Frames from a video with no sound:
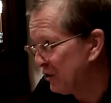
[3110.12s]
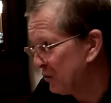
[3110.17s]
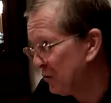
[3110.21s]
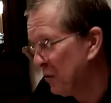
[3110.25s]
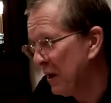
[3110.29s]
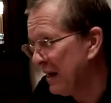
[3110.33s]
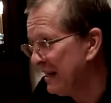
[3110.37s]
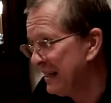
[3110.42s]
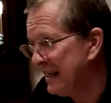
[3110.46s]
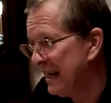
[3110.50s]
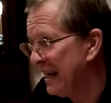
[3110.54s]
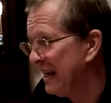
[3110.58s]

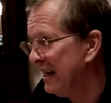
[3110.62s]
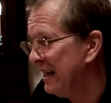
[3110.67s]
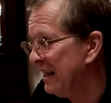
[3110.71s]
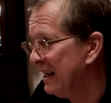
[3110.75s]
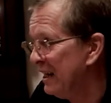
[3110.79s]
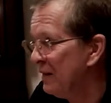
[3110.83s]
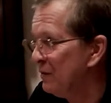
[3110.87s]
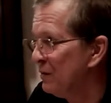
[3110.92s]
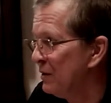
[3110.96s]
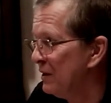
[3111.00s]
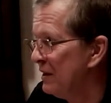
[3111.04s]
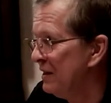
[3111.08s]
true
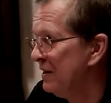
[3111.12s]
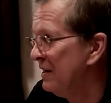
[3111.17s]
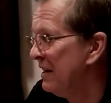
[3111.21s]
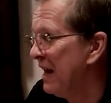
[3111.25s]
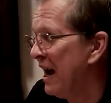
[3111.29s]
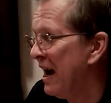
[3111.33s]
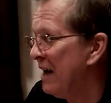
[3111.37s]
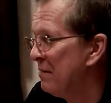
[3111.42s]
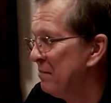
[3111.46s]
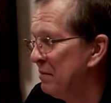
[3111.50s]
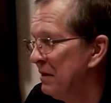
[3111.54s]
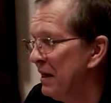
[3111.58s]
identity
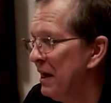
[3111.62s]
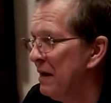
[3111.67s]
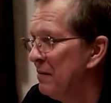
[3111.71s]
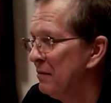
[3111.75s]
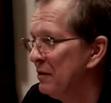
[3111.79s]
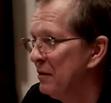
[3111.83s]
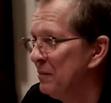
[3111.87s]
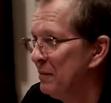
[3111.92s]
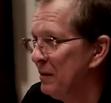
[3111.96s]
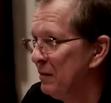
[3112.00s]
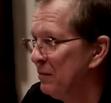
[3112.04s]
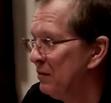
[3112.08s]
would not be
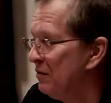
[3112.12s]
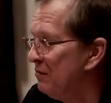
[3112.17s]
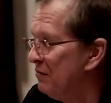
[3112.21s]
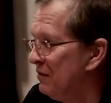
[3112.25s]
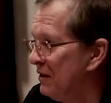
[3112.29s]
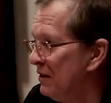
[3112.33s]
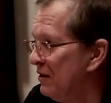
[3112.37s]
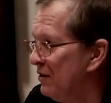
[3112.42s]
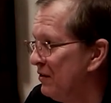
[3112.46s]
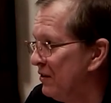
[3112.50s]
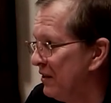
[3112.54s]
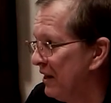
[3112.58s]
able to be
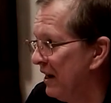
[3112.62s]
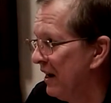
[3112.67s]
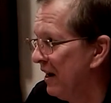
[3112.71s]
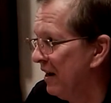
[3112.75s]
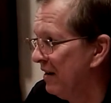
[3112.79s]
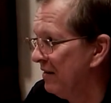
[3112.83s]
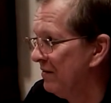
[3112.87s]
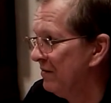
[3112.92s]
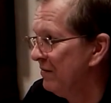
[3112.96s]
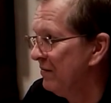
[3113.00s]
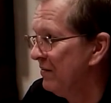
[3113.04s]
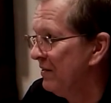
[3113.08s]
revealed
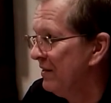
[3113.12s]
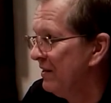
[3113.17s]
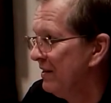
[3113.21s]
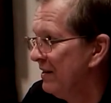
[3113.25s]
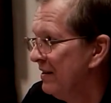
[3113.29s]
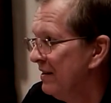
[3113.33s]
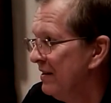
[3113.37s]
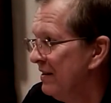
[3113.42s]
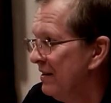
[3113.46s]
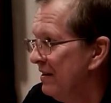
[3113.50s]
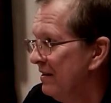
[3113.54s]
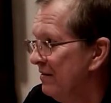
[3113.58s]
there.
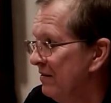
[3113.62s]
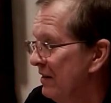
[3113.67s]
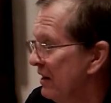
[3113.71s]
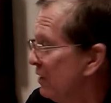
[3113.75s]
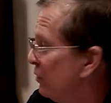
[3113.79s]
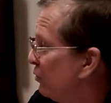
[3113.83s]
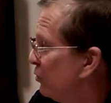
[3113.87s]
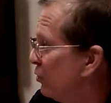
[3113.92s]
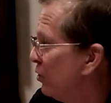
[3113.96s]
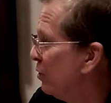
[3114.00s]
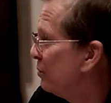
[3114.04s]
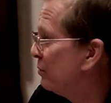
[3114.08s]
If
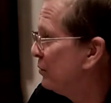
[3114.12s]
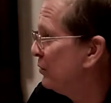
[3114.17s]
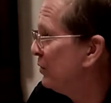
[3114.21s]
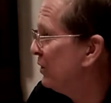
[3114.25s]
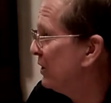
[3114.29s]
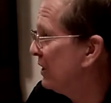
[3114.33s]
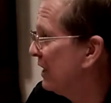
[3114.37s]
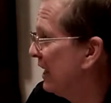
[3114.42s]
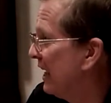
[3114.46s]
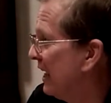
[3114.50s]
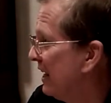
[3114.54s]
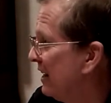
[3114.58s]
I go to a
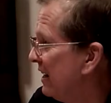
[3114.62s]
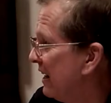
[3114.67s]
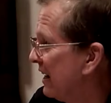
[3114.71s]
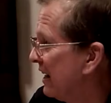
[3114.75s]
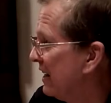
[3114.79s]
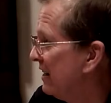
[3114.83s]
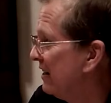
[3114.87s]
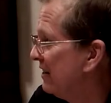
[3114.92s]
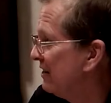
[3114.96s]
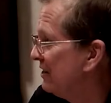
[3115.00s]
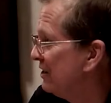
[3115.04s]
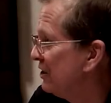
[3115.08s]
Buddha land,
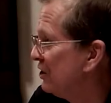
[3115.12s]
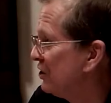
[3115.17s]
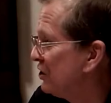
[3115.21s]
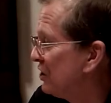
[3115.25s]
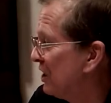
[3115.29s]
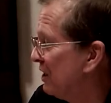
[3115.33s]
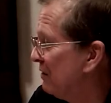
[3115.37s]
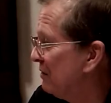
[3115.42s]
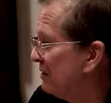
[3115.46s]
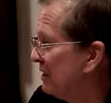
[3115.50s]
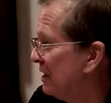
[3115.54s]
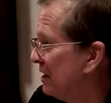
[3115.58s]
I got nothing to
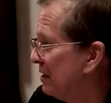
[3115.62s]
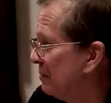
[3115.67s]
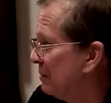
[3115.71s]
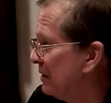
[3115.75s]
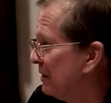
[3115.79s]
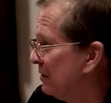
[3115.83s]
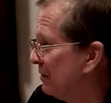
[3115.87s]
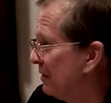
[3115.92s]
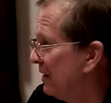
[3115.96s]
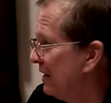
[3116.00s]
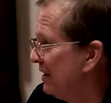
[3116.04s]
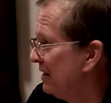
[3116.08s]
share with
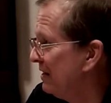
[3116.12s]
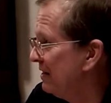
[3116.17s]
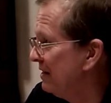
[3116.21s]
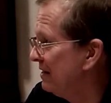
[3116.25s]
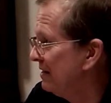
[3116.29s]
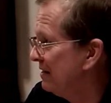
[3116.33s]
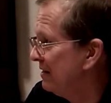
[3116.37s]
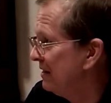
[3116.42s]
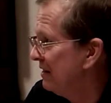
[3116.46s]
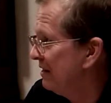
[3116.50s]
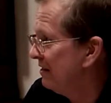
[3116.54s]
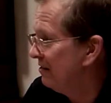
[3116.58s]
anybody, right?
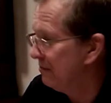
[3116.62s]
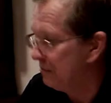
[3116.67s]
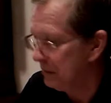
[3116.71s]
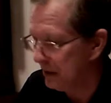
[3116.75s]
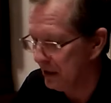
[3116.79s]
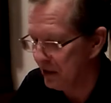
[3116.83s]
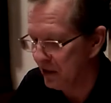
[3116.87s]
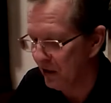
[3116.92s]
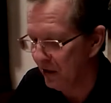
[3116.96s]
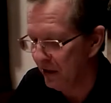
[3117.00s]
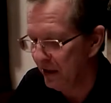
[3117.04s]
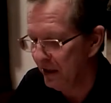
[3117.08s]
Mm-hmm.
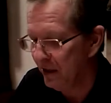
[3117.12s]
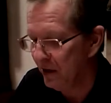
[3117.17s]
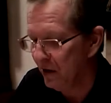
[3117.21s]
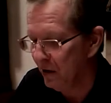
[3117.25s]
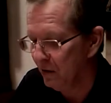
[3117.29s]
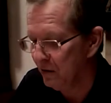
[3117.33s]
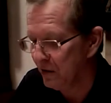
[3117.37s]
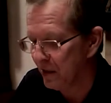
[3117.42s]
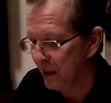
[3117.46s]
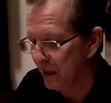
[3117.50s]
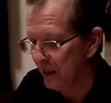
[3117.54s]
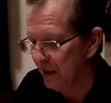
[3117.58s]
Everybody's already
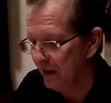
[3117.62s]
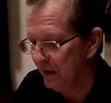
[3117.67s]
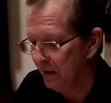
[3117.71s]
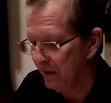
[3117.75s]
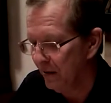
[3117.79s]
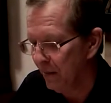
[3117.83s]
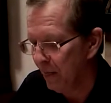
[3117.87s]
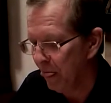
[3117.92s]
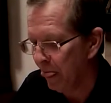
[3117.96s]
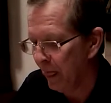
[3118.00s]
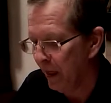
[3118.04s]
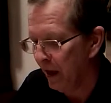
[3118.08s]
knows it.
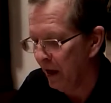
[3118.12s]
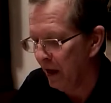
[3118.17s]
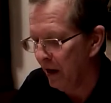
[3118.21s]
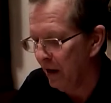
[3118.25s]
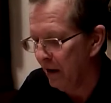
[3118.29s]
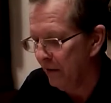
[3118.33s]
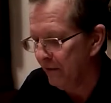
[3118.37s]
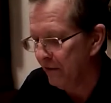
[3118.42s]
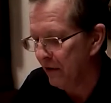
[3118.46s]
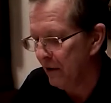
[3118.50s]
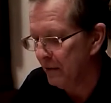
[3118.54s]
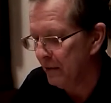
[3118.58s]

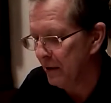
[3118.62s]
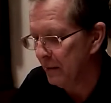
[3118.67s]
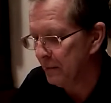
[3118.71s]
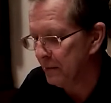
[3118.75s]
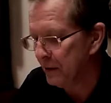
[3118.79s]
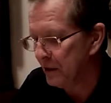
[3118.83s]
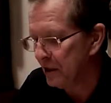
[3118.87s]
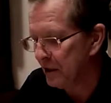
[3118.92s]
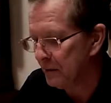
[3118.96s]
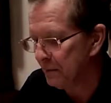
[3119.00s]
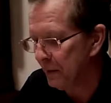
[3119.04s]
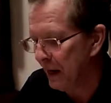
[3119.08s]
From the
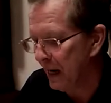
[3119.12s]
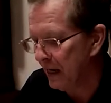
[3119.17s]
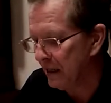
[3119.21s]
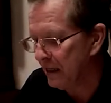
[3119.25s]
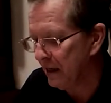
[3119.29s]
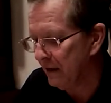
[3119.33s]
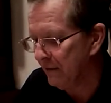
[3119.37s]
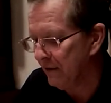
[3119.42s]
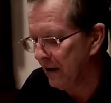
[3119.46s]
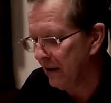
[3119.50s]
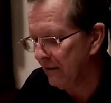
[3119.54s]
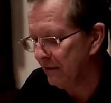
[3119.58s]

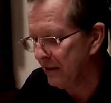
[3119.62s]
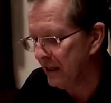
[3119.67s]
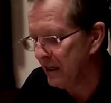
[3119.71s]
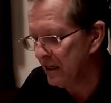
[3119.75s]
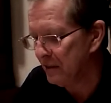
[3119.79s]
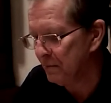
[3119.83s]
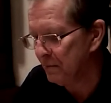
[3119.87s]
perspective of